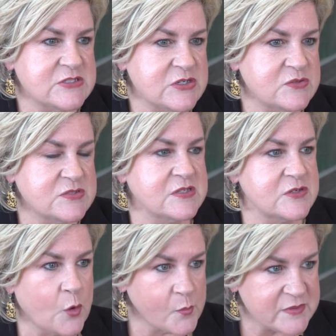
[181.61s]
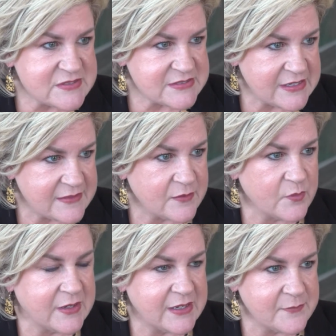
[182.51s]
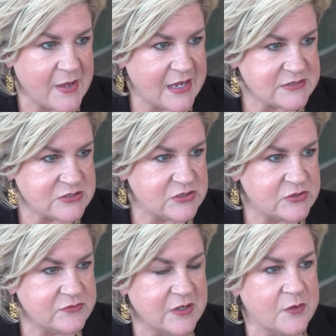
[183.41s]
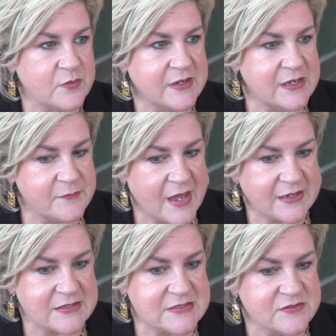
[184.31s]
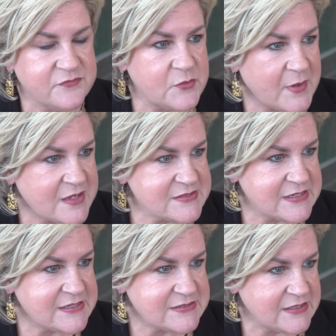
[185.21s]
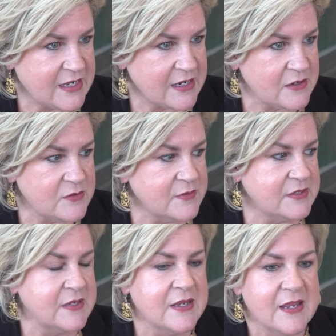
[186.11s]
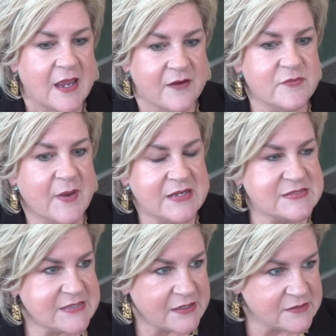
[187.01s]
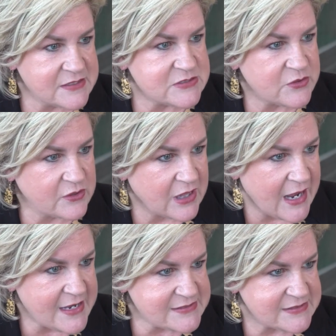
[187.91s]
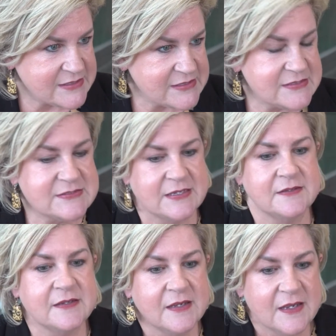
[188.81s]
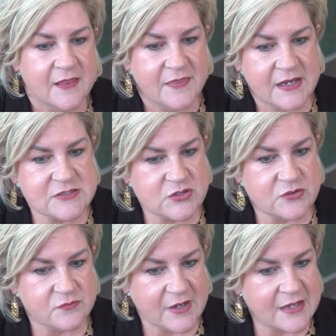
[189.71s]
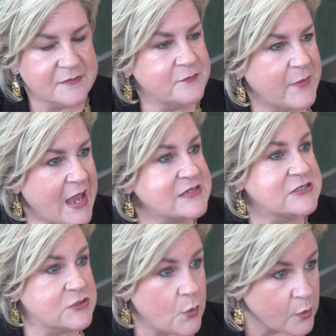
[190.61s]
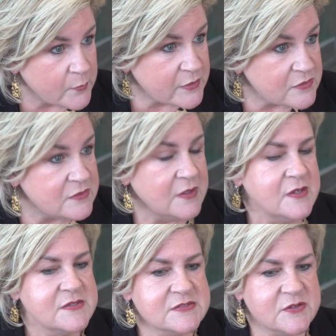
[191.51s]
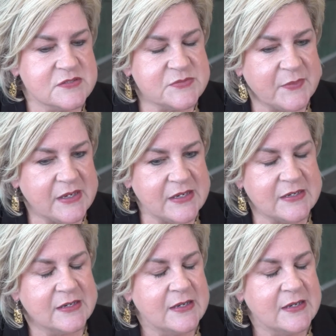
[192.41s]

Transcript: due to the normalcy that we're getting back to. You know, we're getting back into the football season now, and everybody's settled into their classes, and things are kind of back to normal, so to speak.